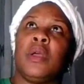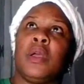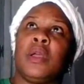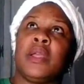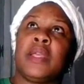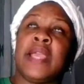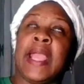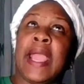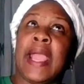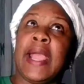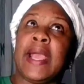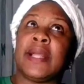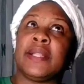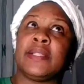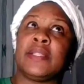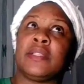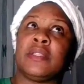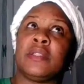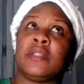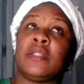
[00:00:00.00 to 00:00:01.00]

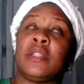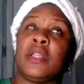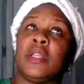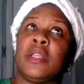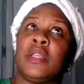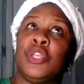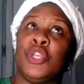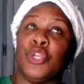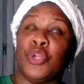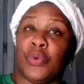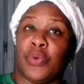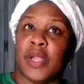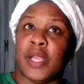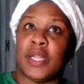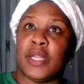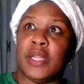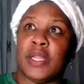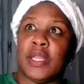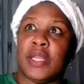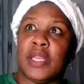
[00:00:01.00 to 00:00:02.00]
cats'
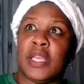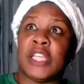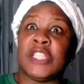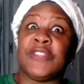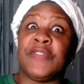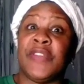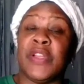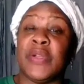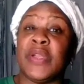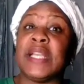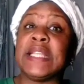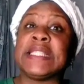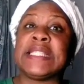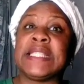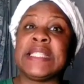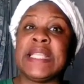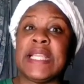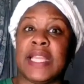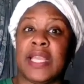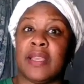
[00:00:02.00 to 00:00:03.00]
urine is very
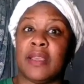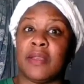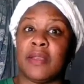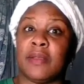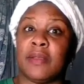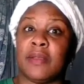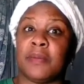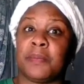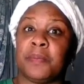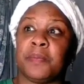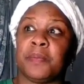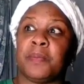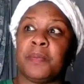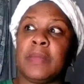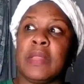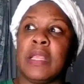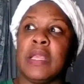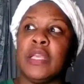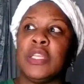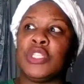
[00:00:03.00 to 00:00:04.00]
acidic.
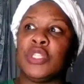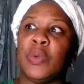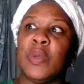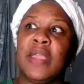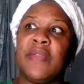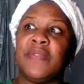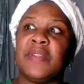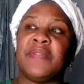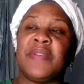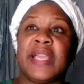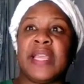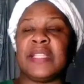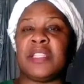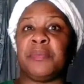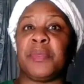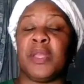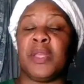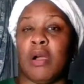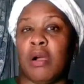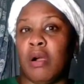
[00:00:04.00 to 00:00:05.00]
So even if I get
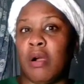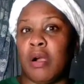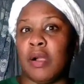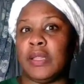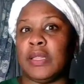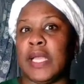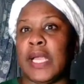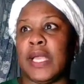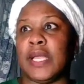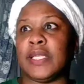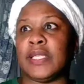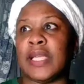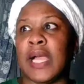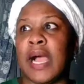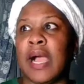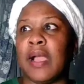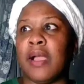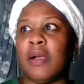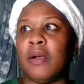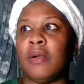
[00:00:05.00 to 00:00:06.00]
something hard like
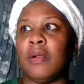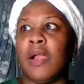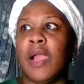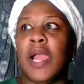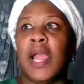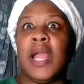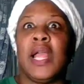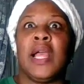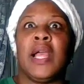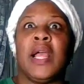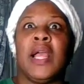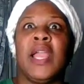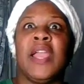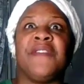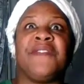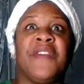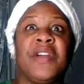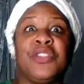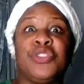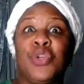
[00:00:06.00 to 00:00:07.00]
tile,
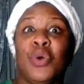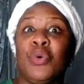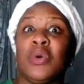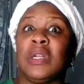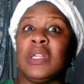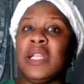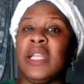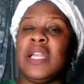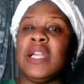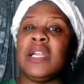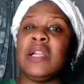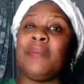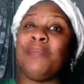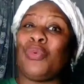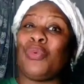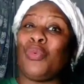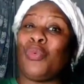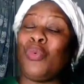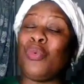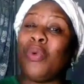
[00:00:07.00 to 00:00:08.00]
if I don't clean it up
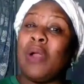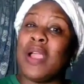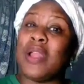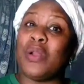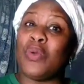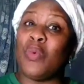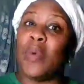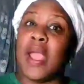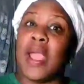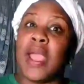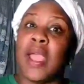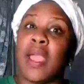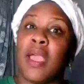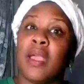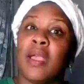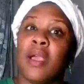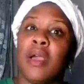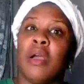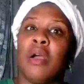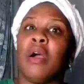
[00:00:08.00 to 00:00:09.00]
right
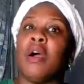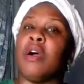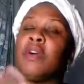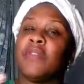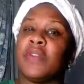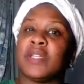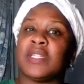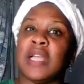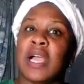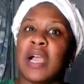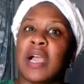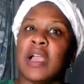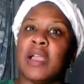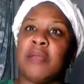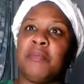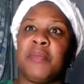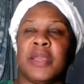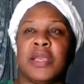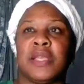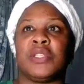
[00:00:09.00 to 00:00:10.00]
away over
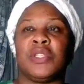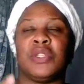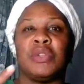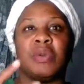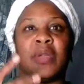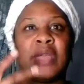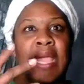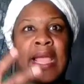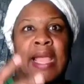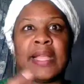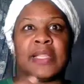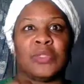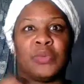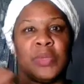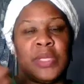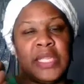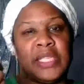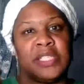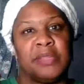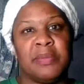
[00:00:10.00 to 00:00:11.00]
time, because, cats,
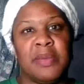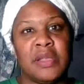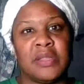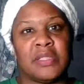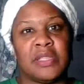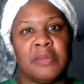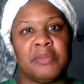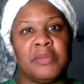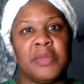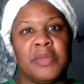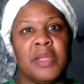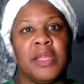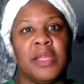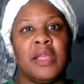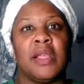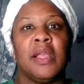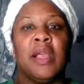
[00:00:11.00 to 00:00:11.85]
when they smell something,